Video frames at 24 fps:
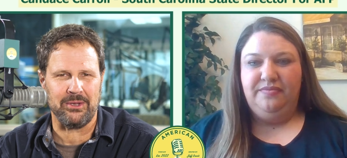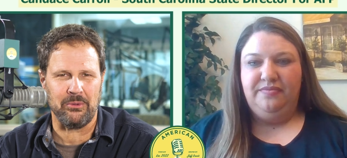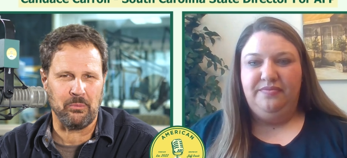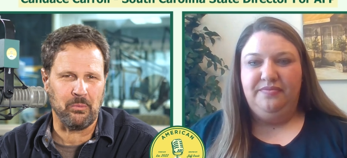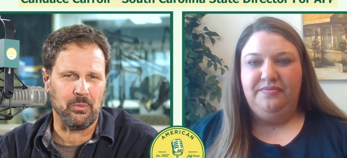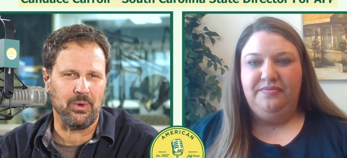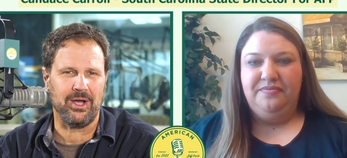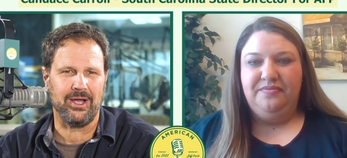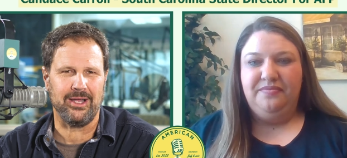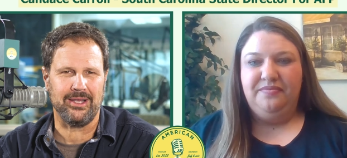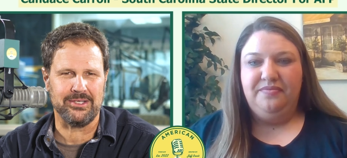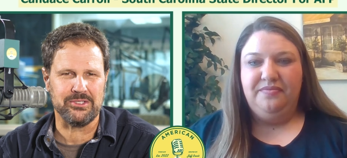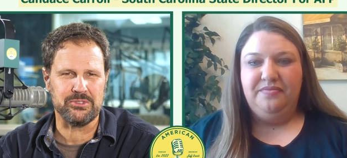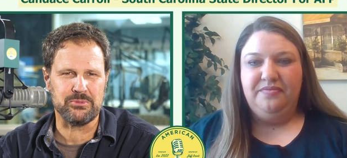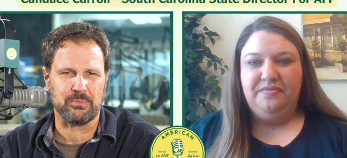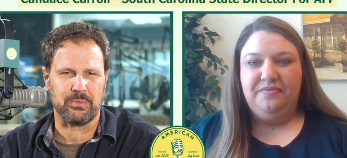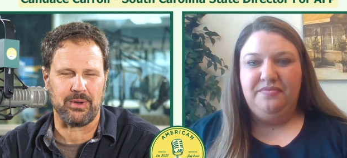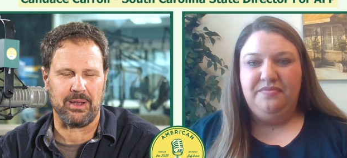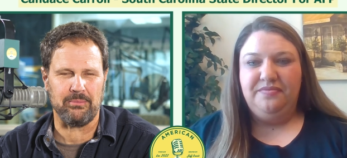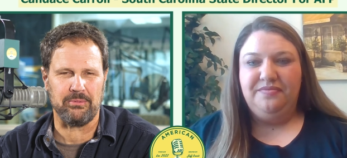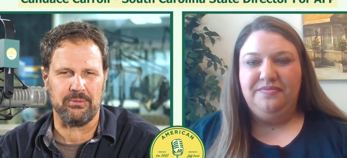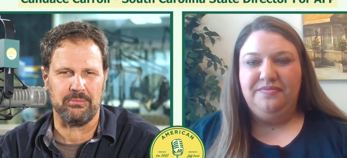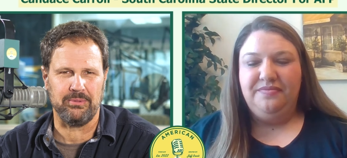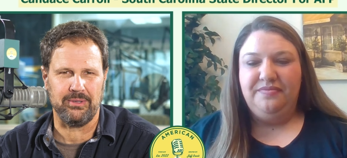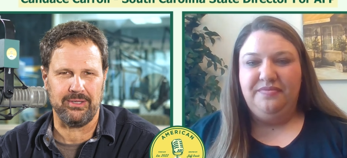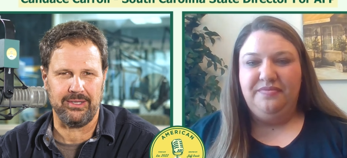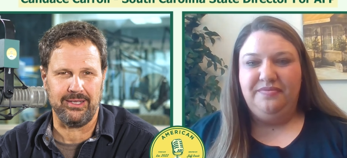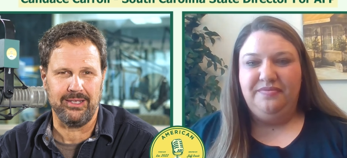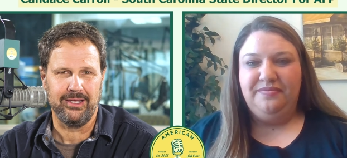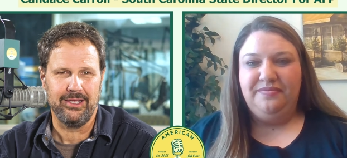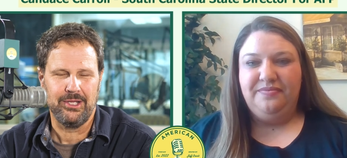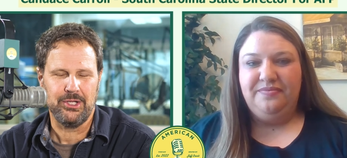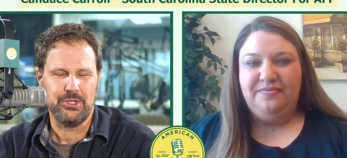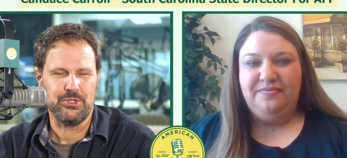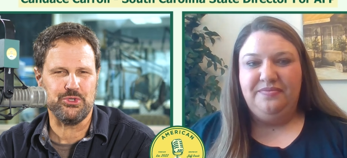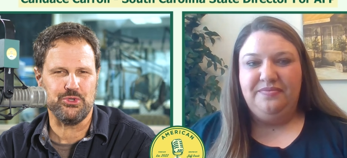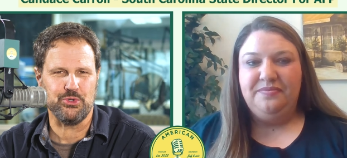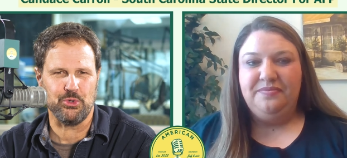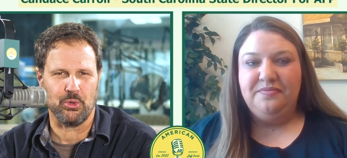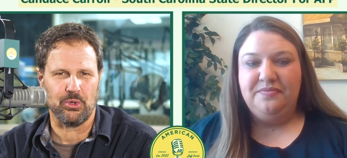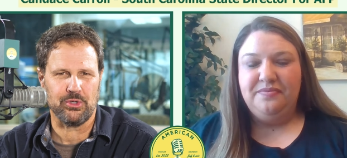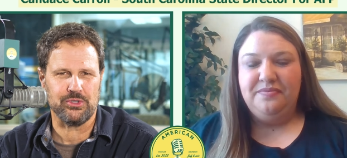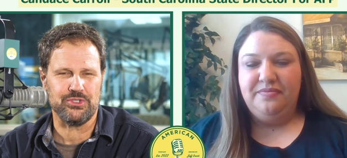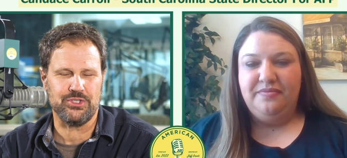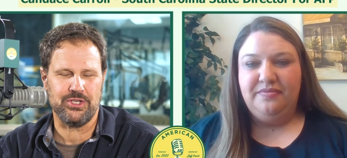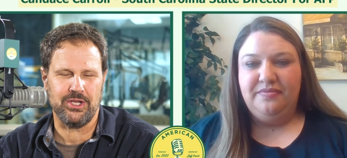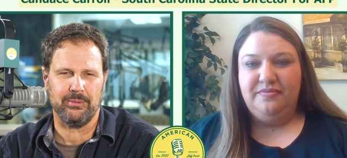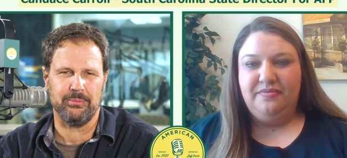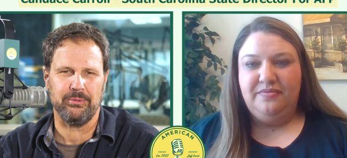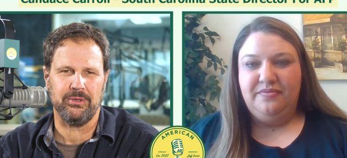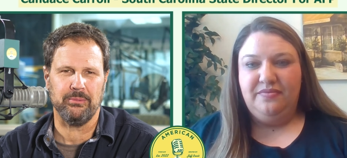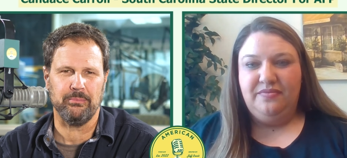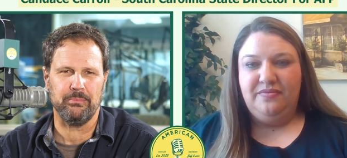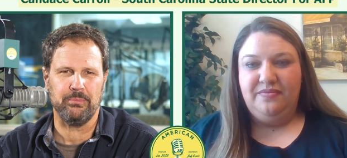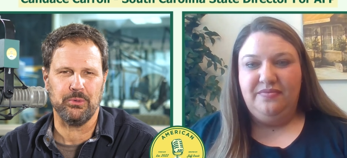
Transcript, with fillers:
Speaker 1: it was, probably George W.